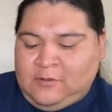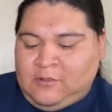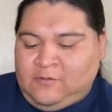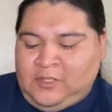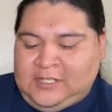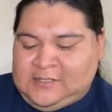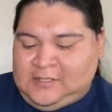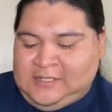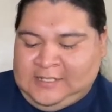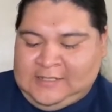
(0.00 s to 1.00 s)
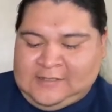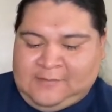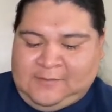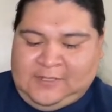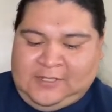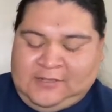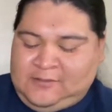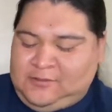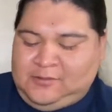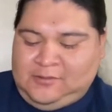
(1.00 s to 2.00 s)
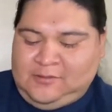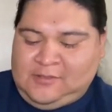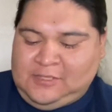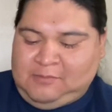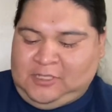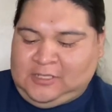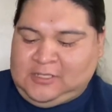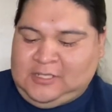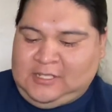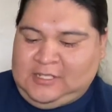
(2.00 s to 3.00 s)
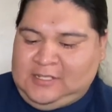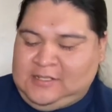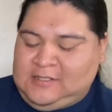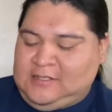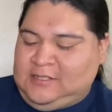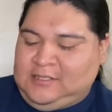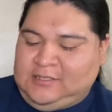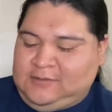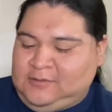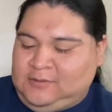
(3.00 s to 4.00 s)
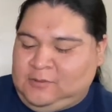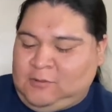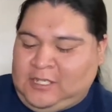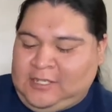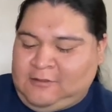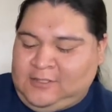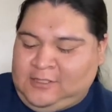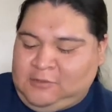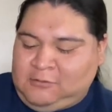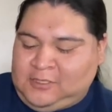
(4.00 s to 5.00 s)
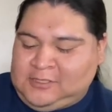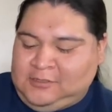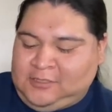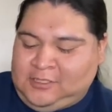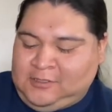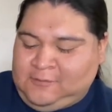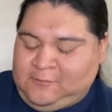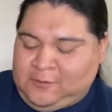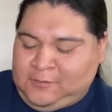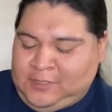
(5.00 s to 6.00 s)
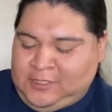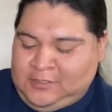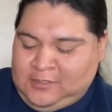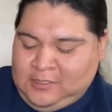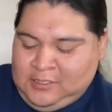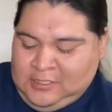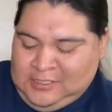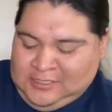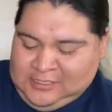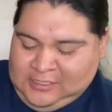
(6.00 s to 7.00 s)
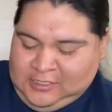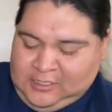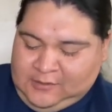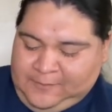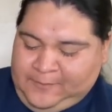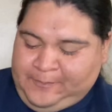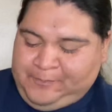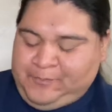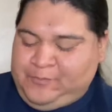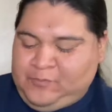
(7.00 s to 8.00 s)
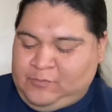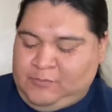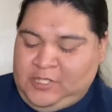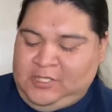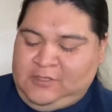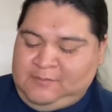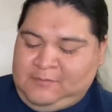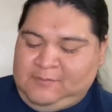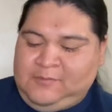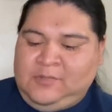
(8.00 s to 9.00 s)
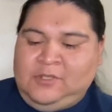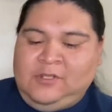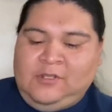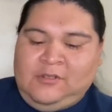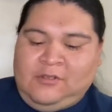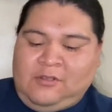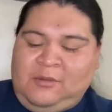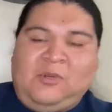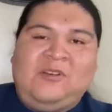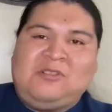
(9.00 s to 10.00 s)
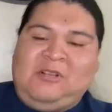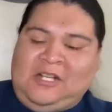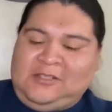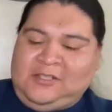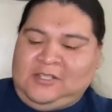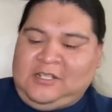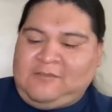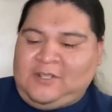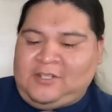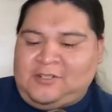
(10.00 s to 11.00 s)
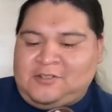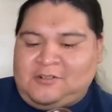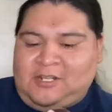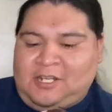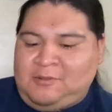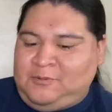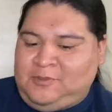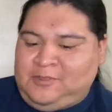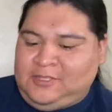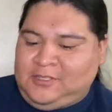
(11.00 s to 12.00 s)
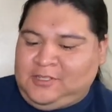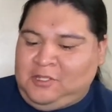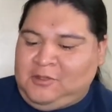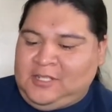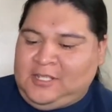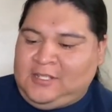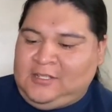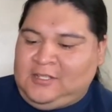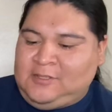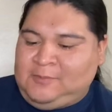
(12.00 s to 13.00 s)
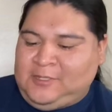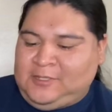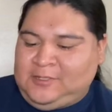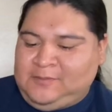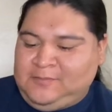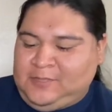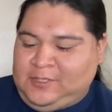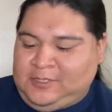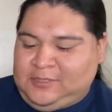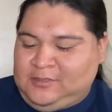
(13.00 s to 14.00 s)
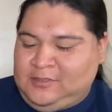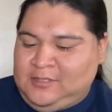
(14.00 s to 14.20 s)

if you guys are dancing, man, Ziploc ties and wiring don't work so good for me. Because, me, I'm always out there every intertribal and going head on, man. And